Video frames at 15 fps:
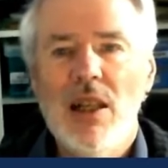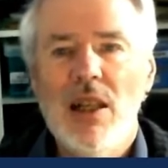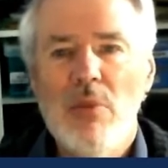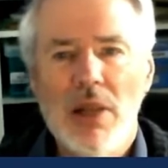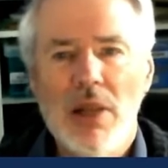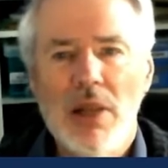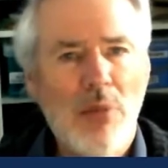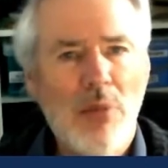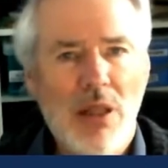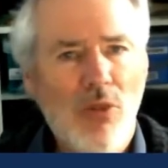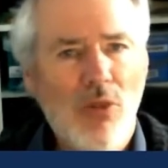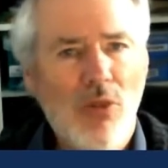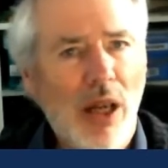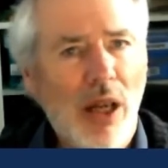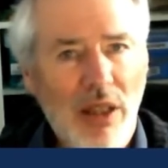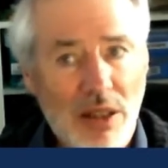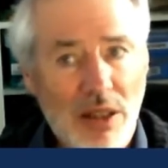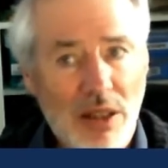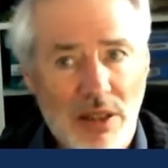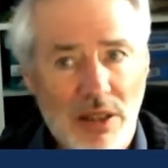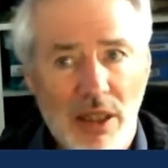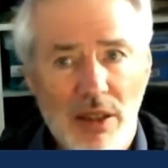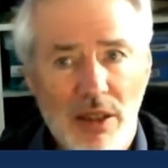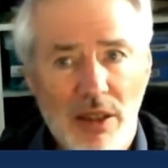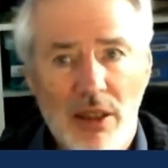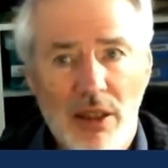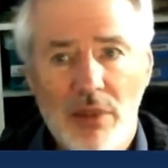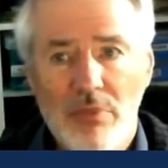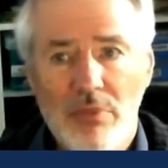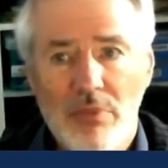but I'm being quite nasty
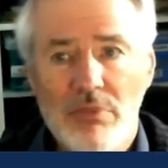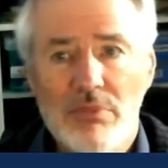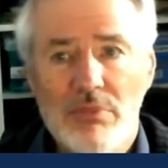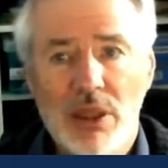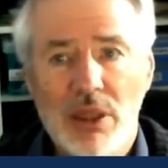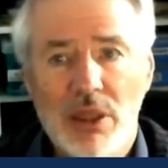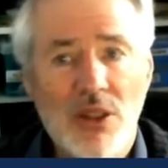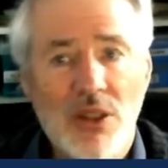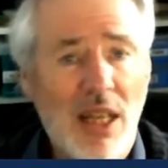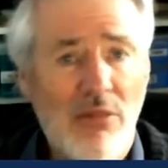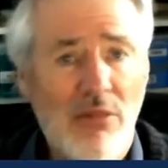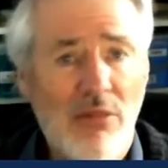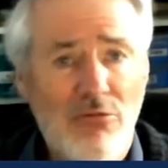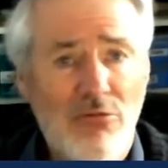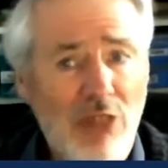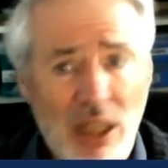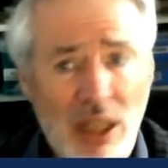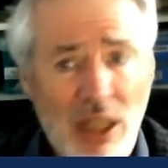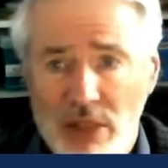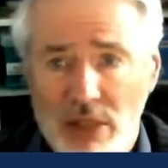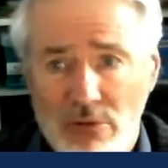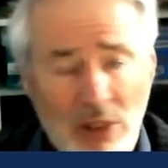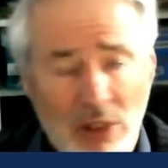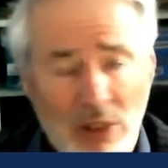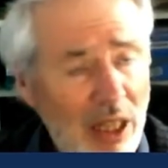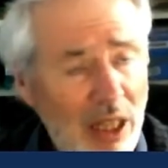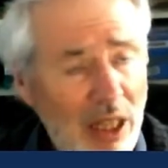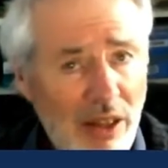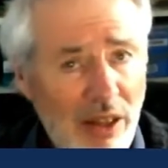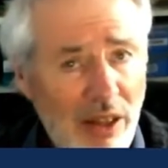because I
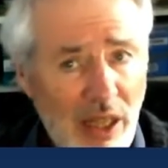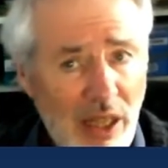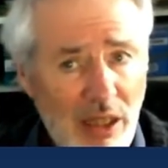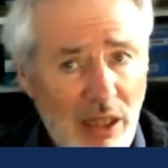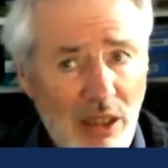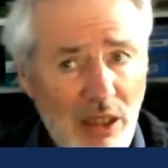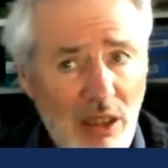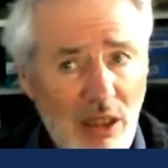really think